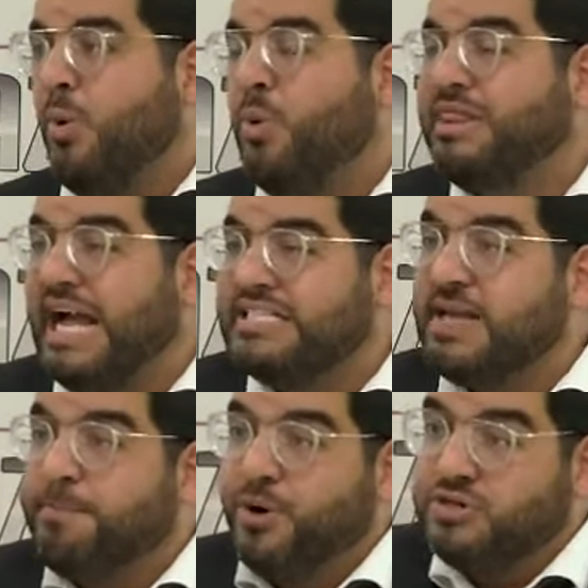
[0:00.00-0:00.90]
When that's
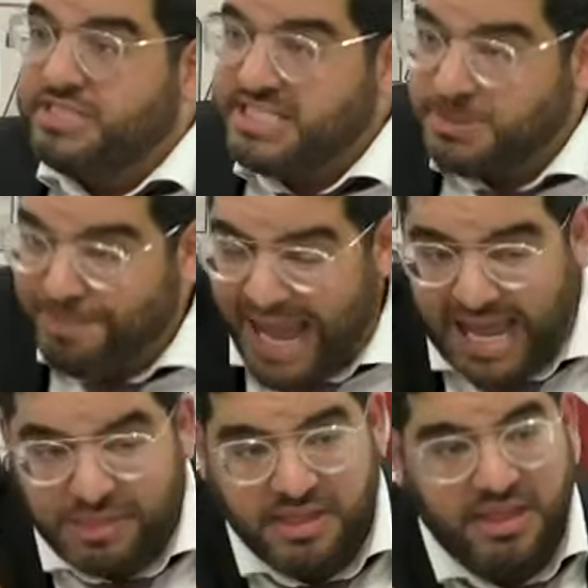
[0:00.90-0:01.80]
a person's
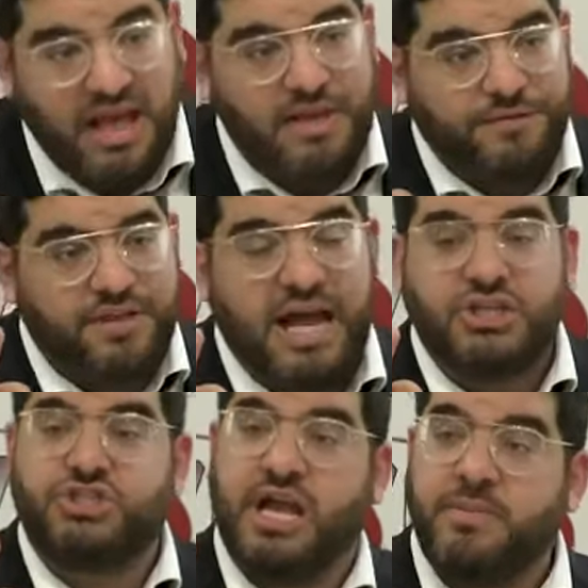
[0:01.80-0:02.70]
path in life to
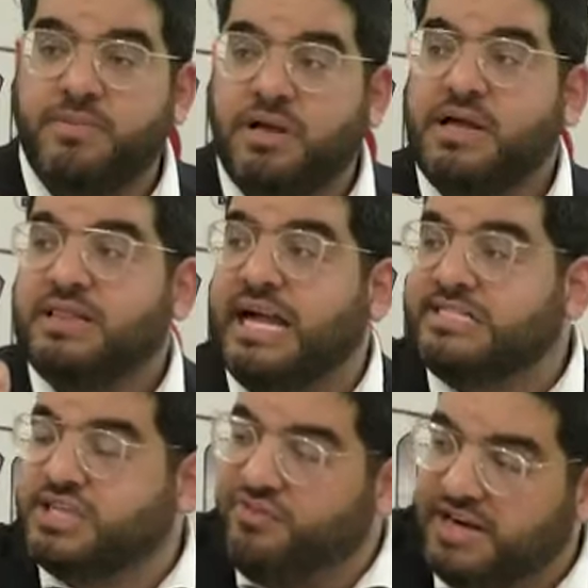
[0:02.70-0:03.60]
Hashem,
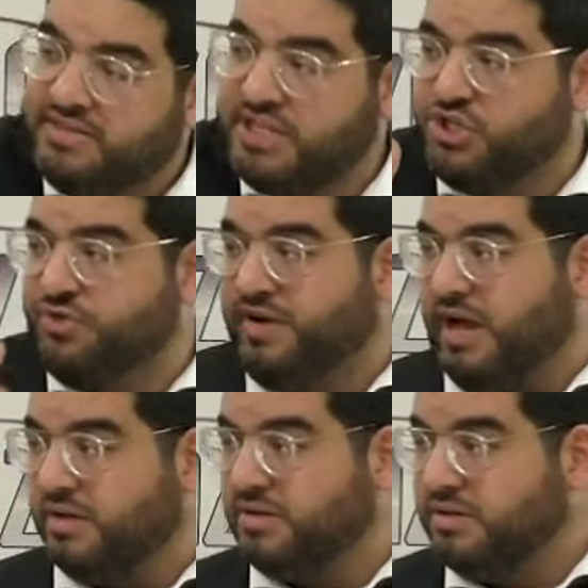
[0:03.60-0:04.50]
that's already teshuvah.